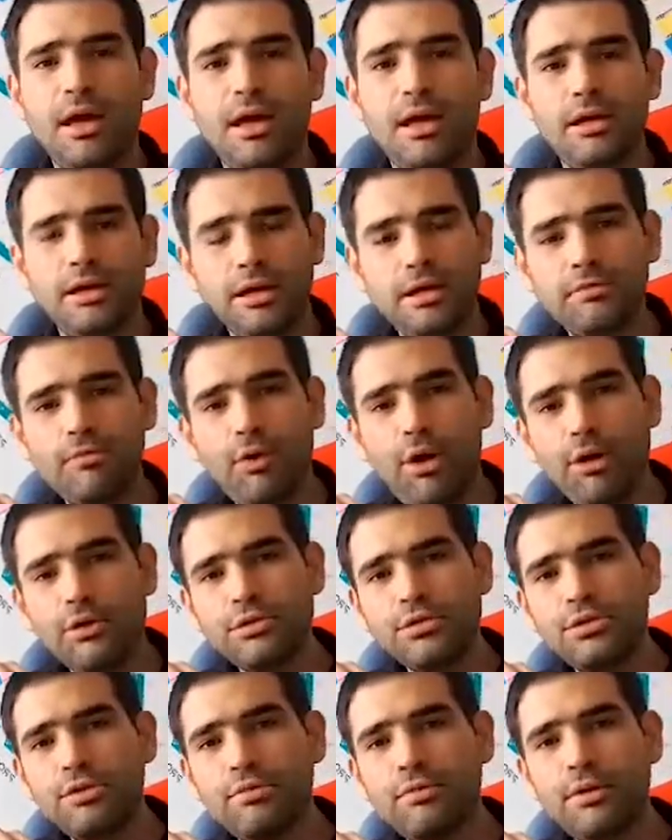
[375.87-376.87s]
It
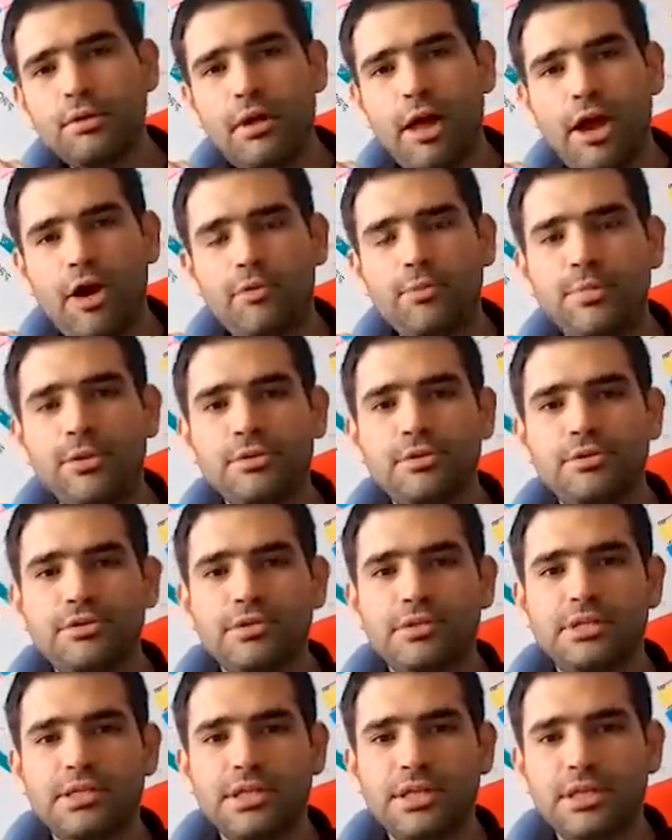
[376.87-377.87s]
also will help you to
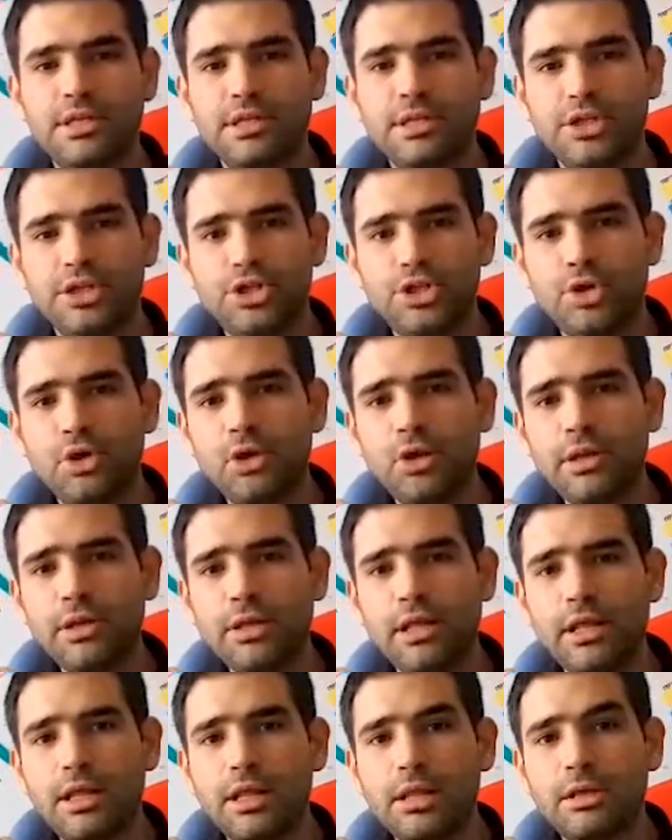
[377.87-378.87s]
see the
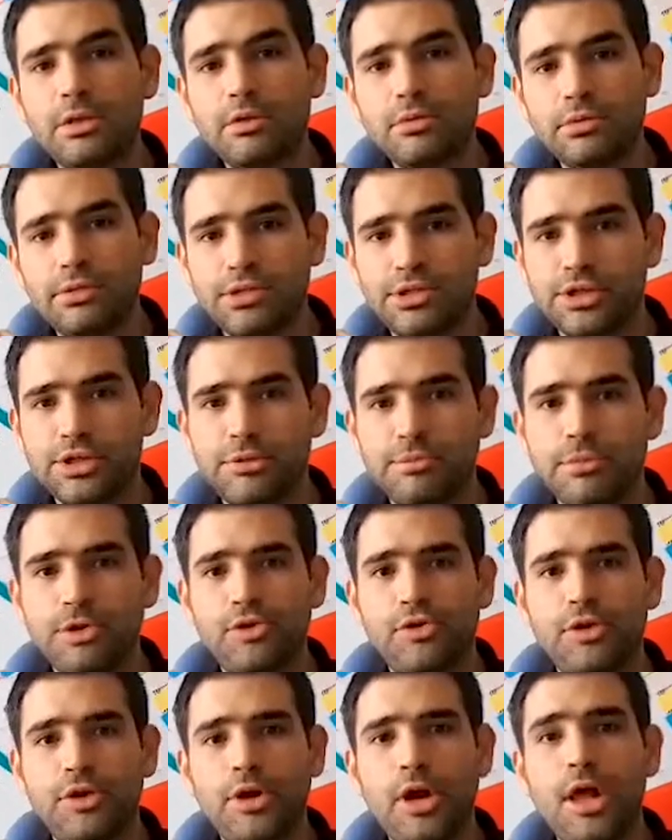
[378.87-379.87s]
short and long-term
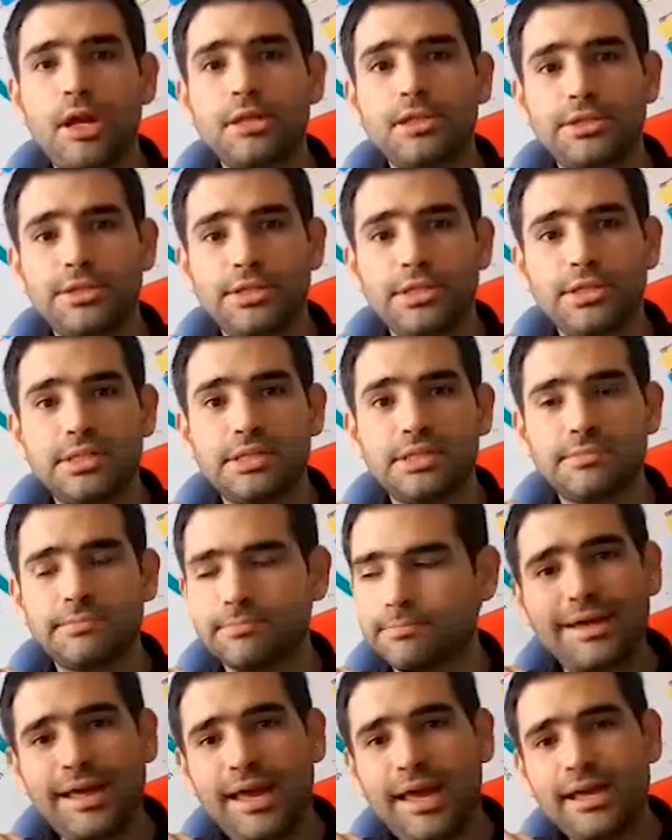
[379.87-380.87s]
chronologies
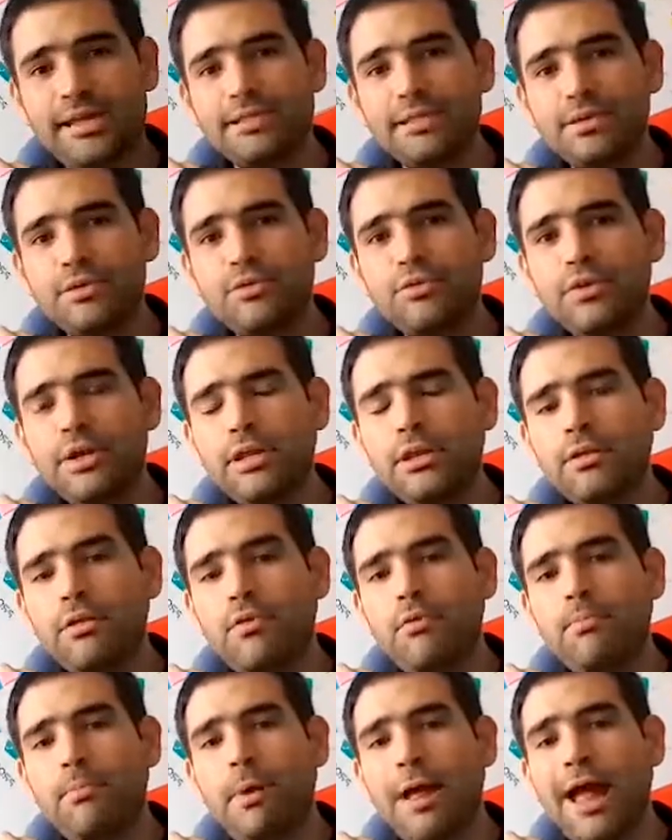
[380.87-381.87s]
and the
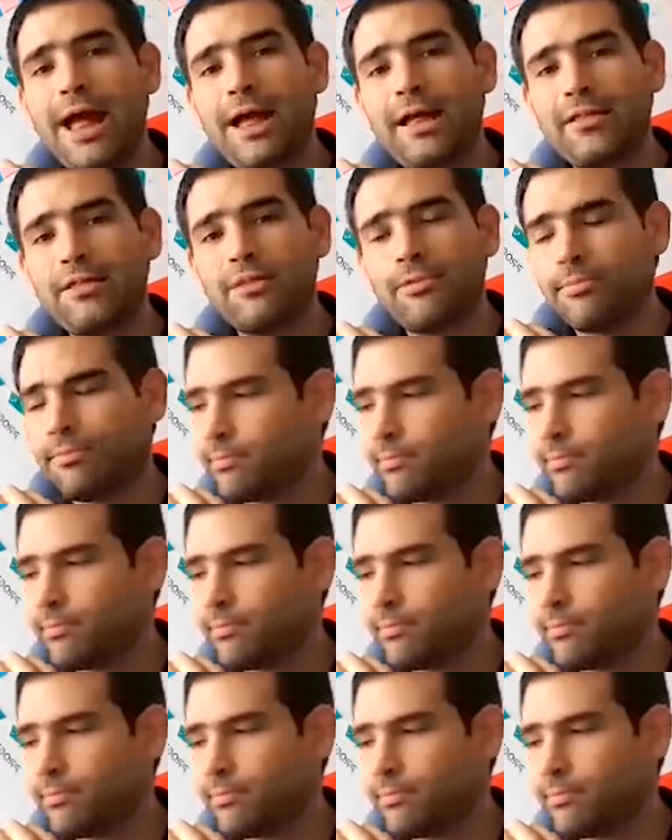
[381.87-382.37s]
critical path,